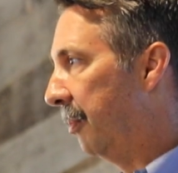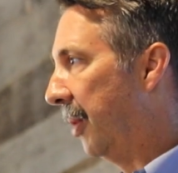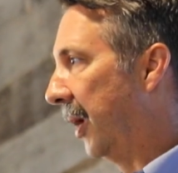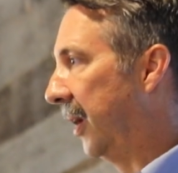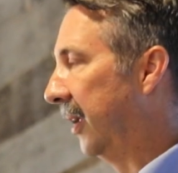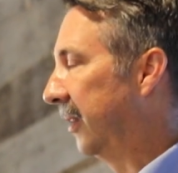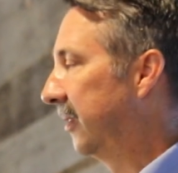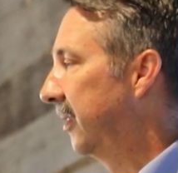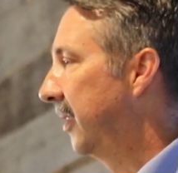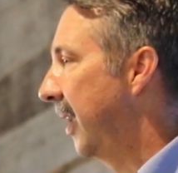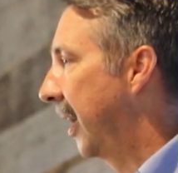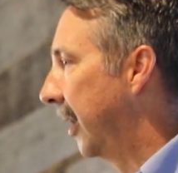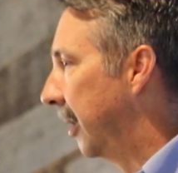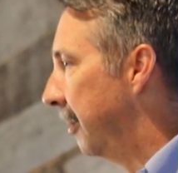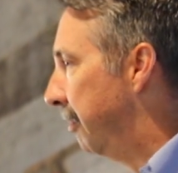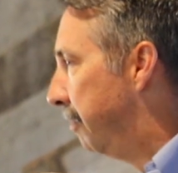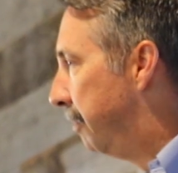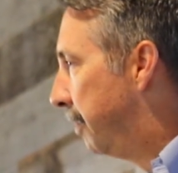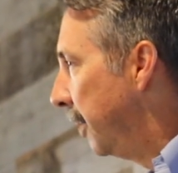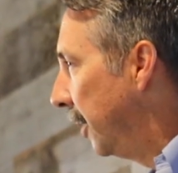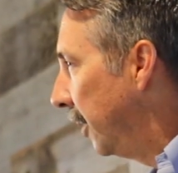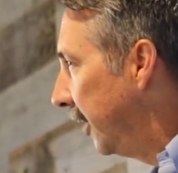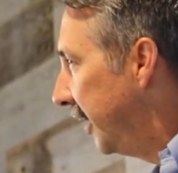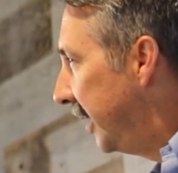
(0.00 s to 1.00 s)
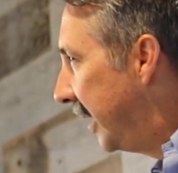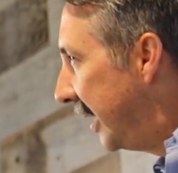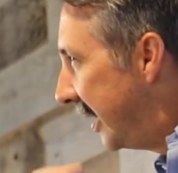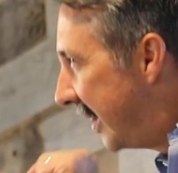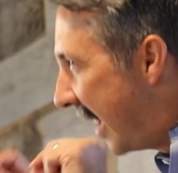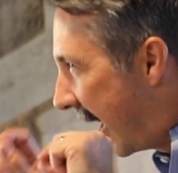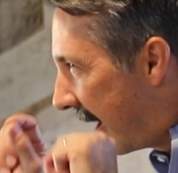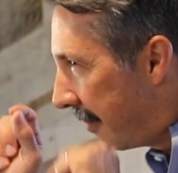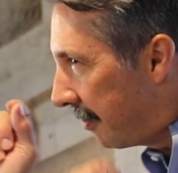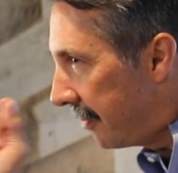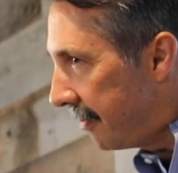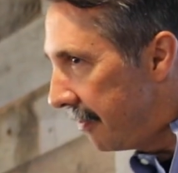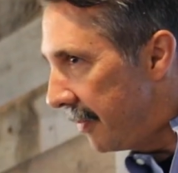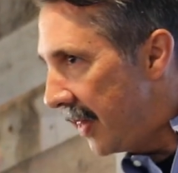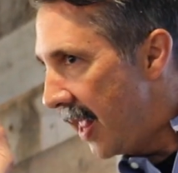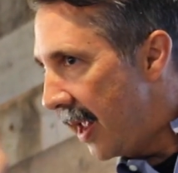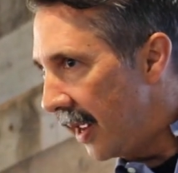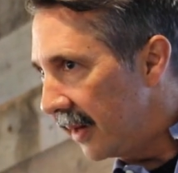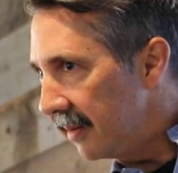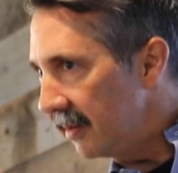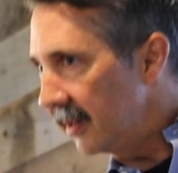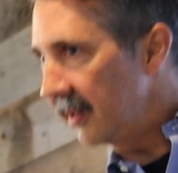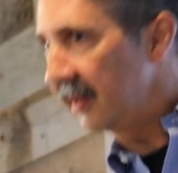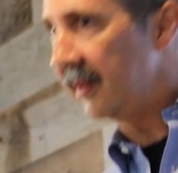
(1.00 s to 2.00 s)
but it's that ability, that,
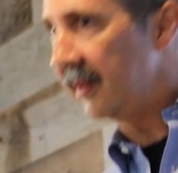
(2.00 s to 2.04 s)
that,